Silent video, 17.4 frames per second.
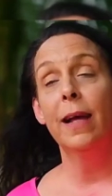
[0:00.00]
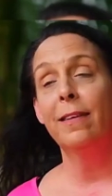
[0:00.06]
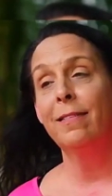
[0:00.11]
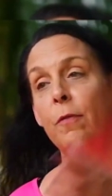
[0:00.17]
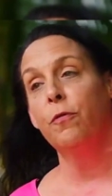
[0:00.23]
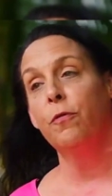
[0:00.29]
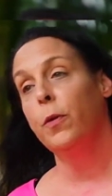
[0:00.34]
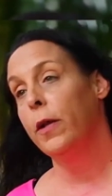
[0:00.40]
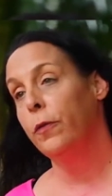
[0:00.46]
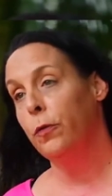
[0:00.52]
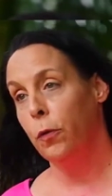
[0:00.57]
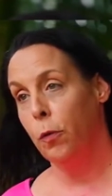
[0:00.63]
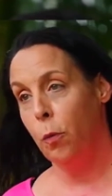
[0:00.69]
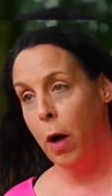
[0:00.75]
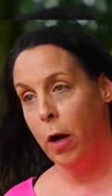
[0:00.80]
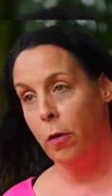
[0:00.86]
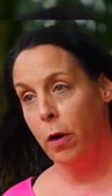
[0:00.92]
except for when I
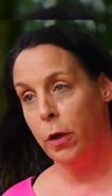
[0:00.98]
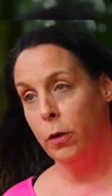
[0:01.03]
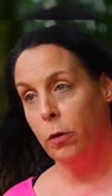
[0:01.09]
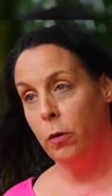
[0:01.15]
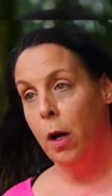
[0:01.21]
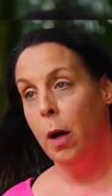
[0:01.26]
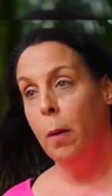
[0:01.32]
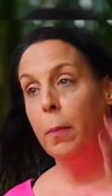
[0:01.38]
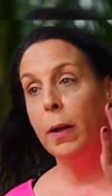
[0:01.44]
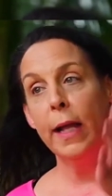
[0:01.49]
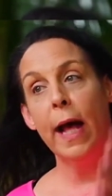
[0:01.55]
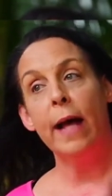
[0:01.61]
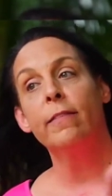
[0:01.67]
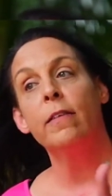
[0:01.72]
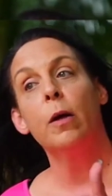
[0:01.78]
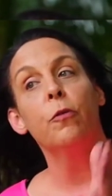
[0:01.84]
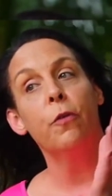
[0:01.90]
threw the water on you. But
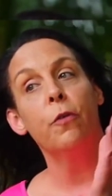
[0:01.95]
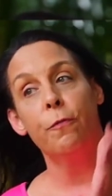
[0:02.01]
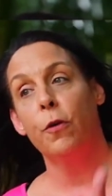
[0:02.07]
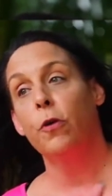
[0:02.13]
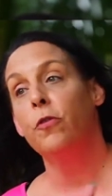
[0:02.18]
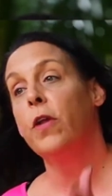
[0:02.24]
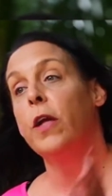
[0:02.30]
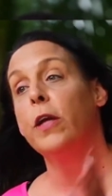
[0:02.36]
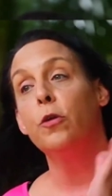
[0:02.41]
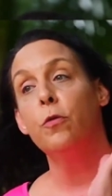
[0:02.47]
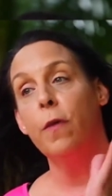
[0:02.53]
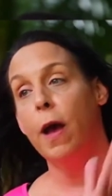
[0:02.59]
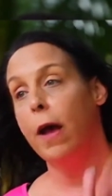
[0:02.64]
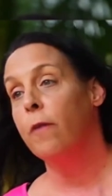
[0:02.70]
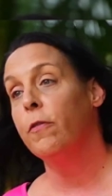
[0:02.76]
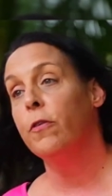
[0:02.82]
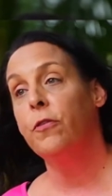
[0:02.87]
last night was the first night
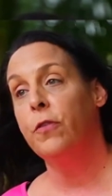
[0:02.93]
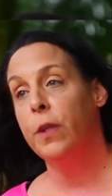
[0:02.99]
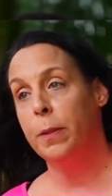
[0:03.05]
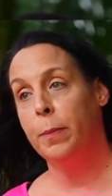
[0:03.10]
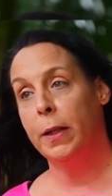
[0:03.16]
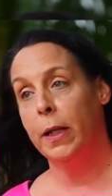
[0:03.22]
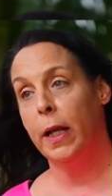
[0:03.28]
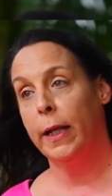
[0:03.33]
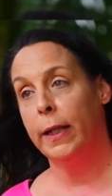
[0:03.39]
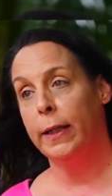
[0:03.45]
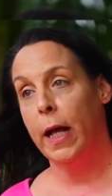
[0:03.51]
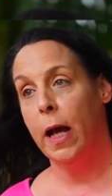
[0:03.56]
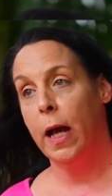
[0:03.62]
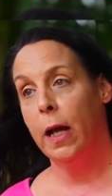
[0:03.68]
you've ever seen me like